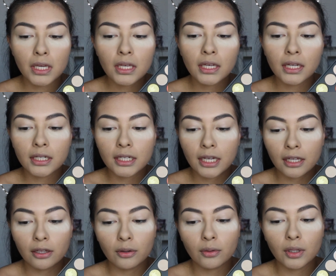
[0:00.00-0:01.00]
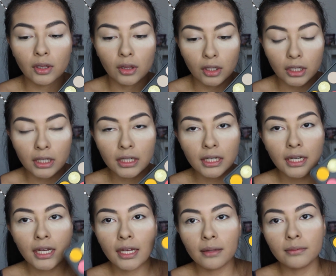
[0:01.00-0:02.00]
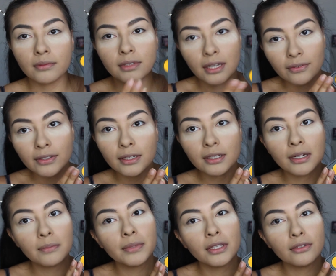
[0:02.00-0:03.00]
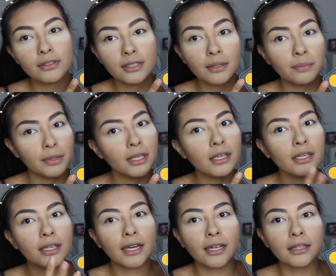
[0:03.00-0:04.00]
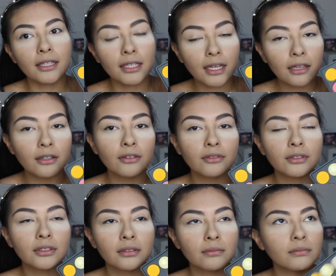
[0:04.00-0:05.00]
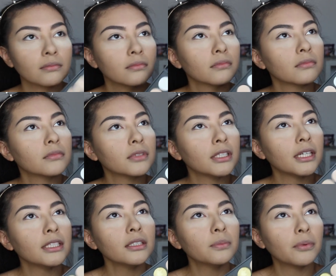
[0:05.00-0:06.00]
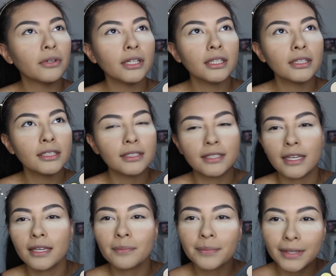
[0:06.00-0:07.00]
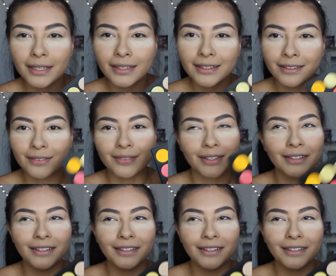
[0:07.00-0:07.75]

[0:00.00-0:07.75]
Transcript: pink and yellow look. Definitely gonna be using the pink and the yellows. Did I just point at the same pink? Oh my